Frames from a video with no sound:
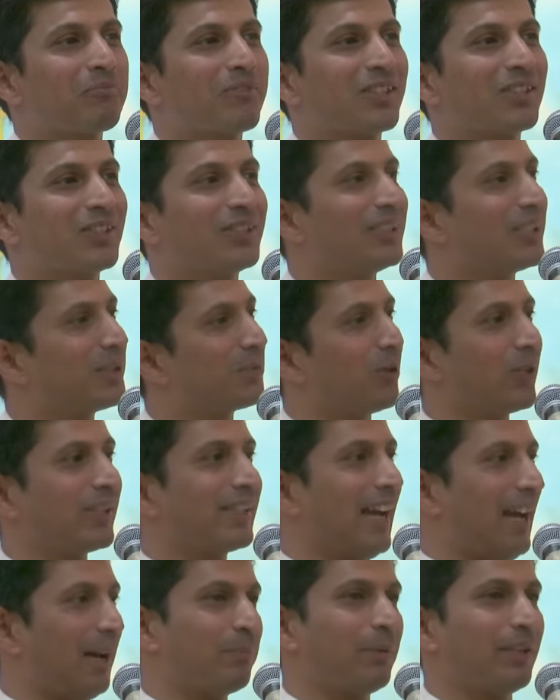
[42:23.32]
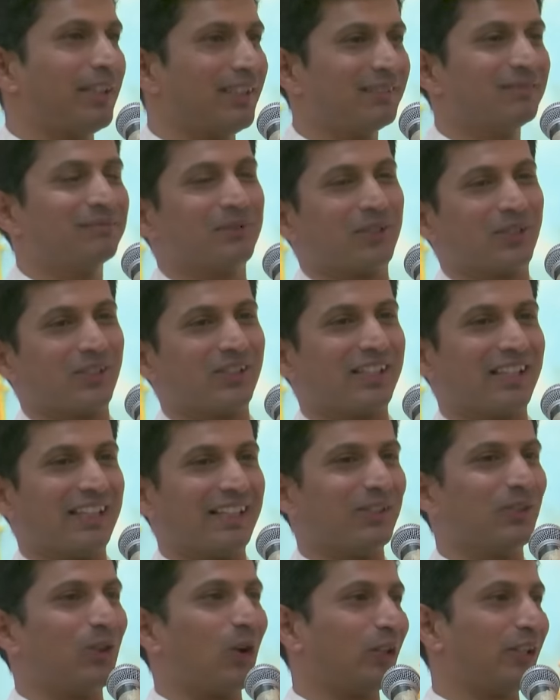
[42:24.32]
So this boy is happy because
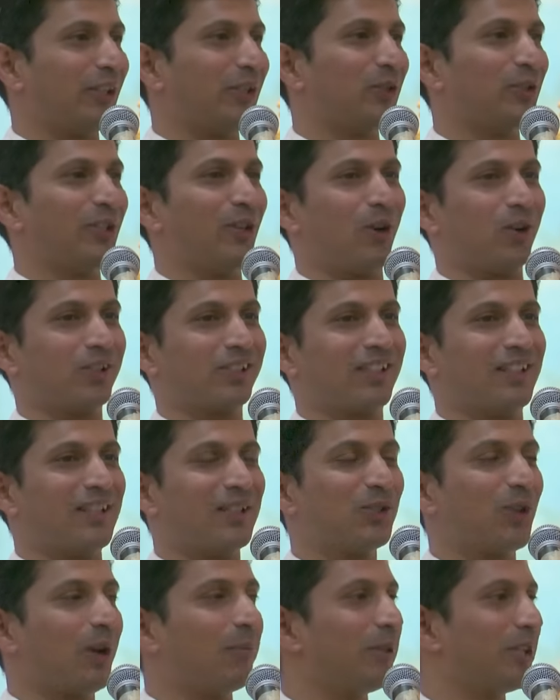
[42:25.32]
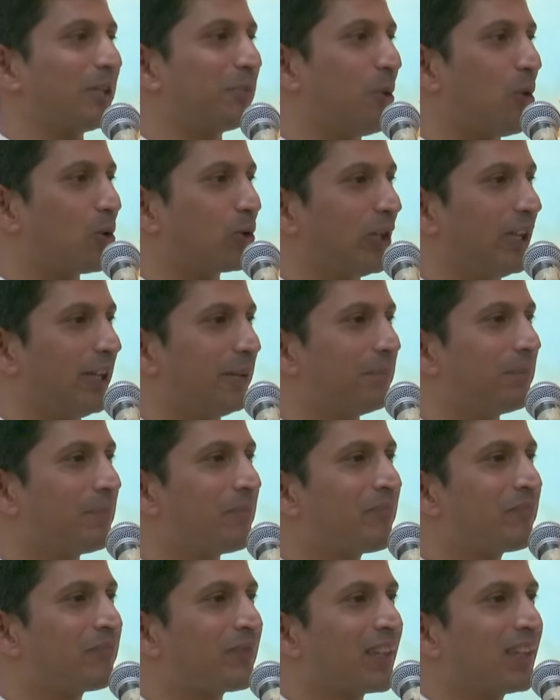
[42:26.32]
he got into the hostel. Swami spoke to him.
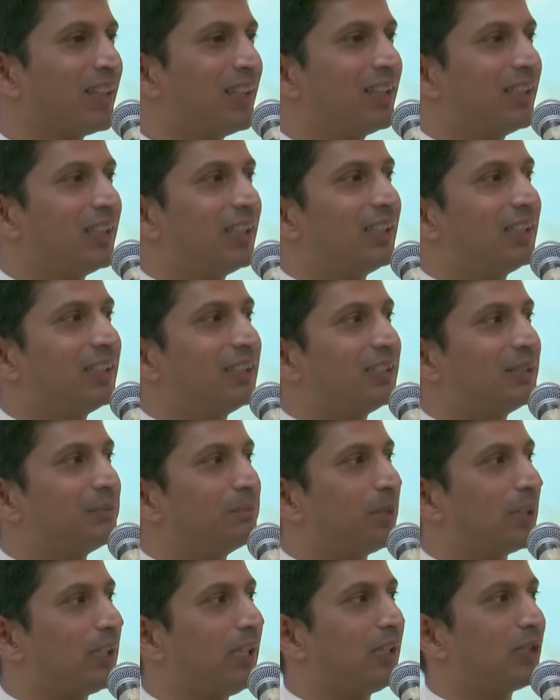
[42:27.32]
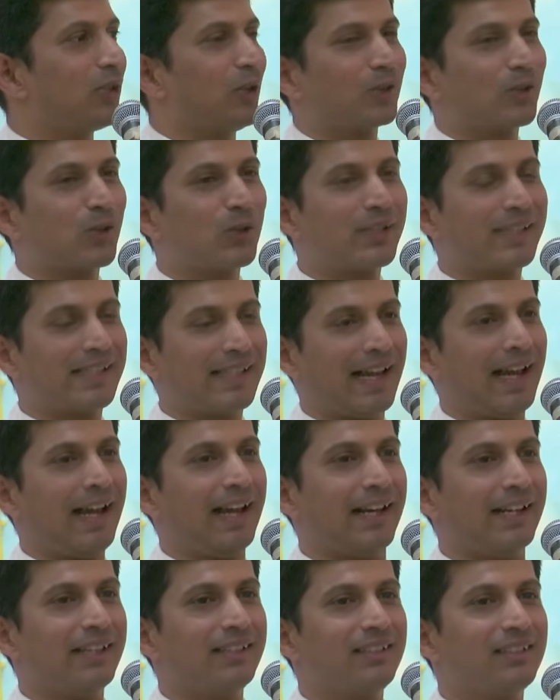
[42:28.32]
But he's also
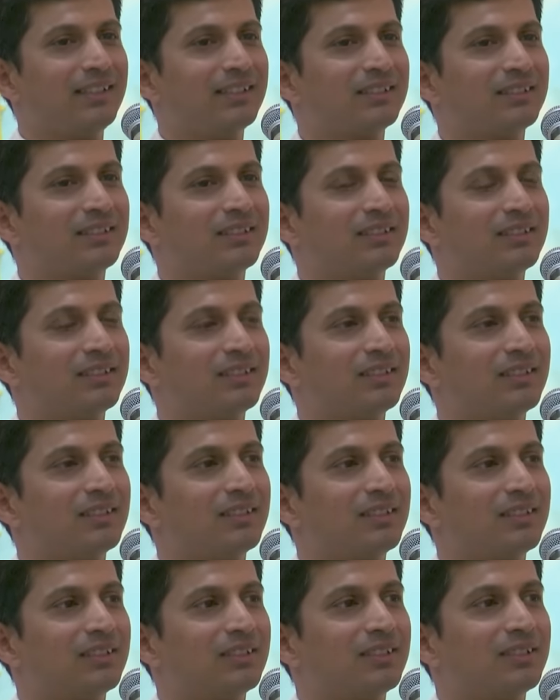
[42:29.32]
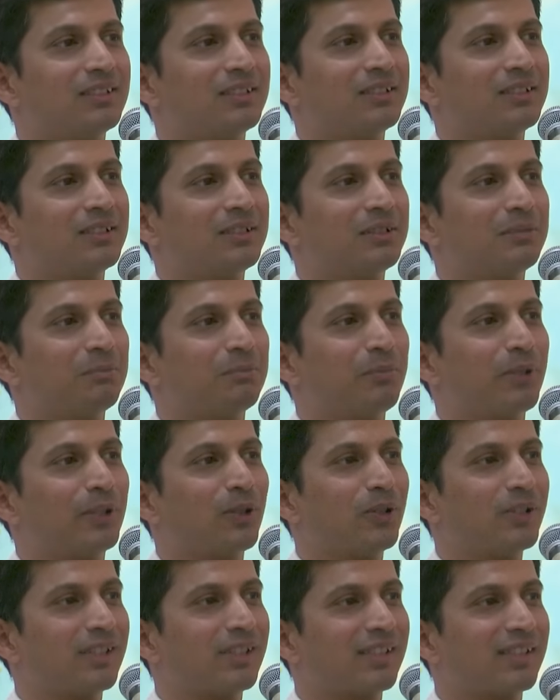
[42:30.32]
sad
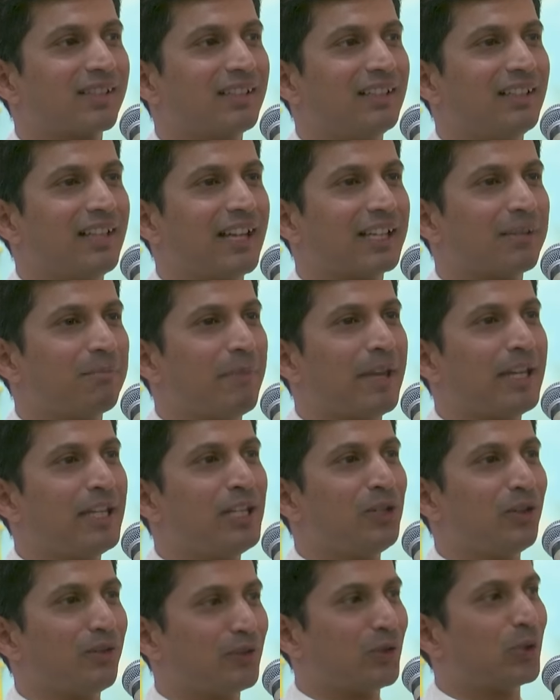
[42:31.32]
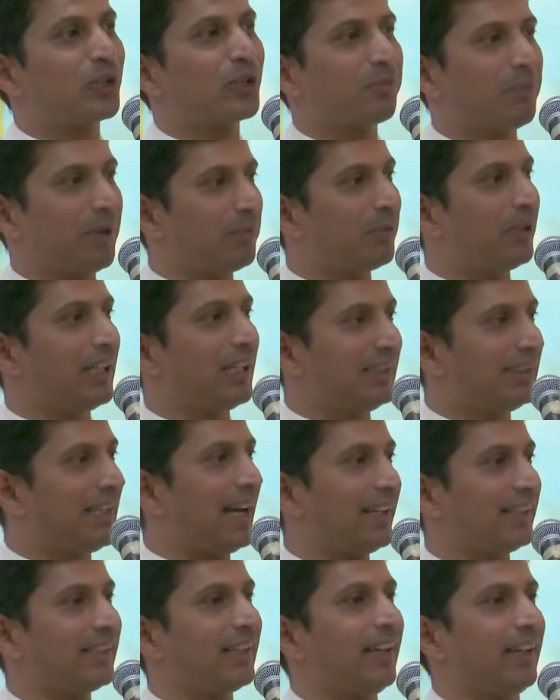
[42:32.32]
because like many of those people in
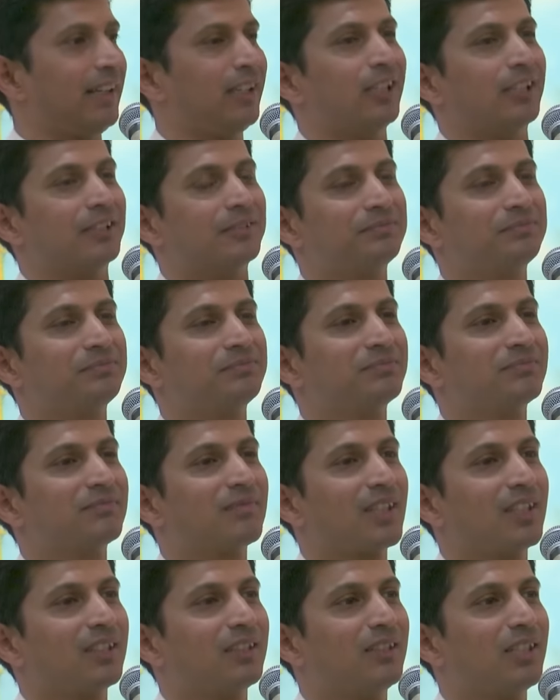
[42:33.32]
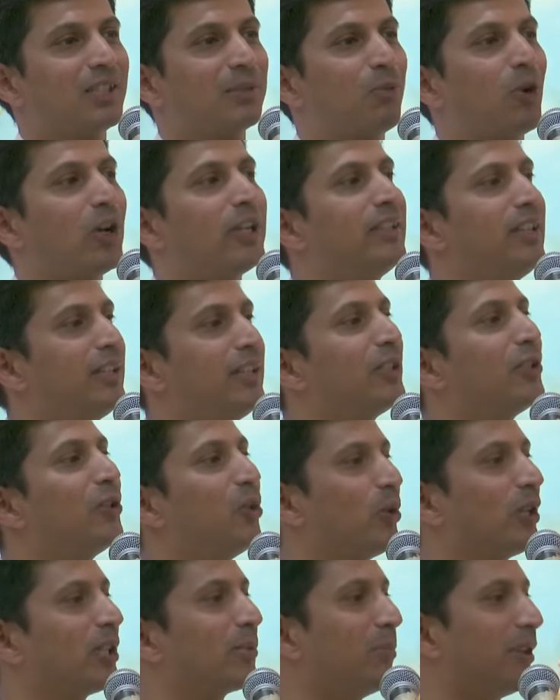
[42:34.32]
that era, this boy didn't
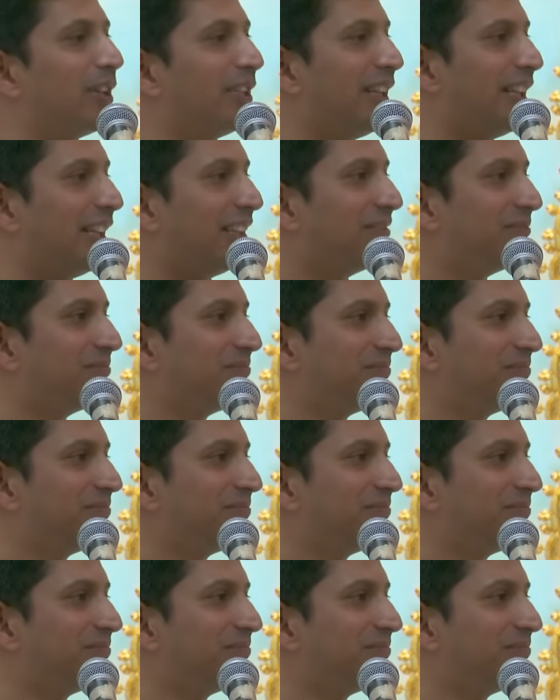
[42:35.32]
know his birthday.